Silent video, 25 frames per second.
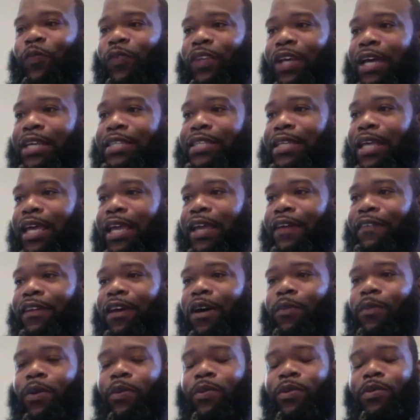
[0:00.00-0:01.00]
I saved
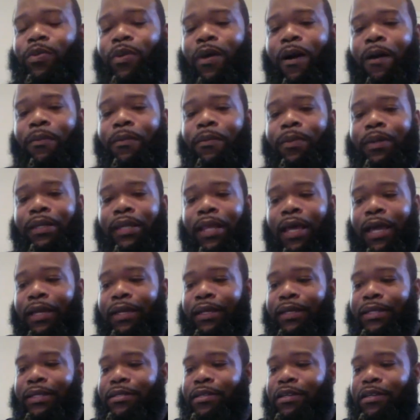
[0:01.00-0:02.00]
up. It was probably like
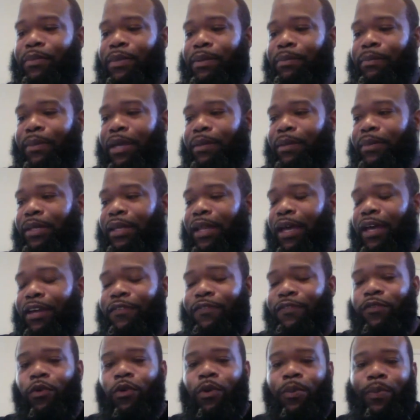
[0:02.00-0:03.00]
it took me maybe
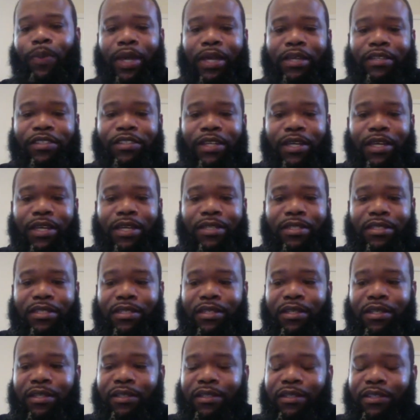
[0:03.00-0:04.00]
like 4 paychecks
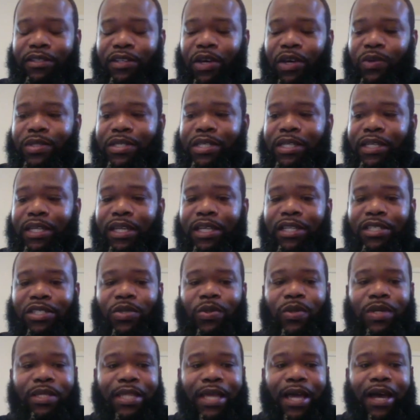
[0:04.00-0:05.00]
to get
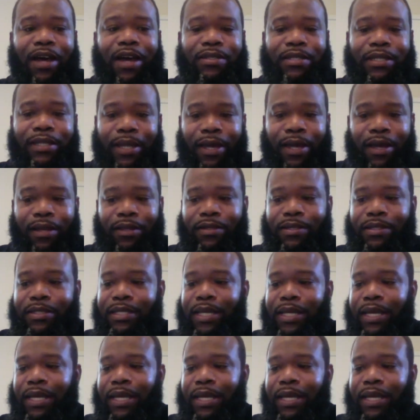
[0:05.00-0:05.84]
to $1,000.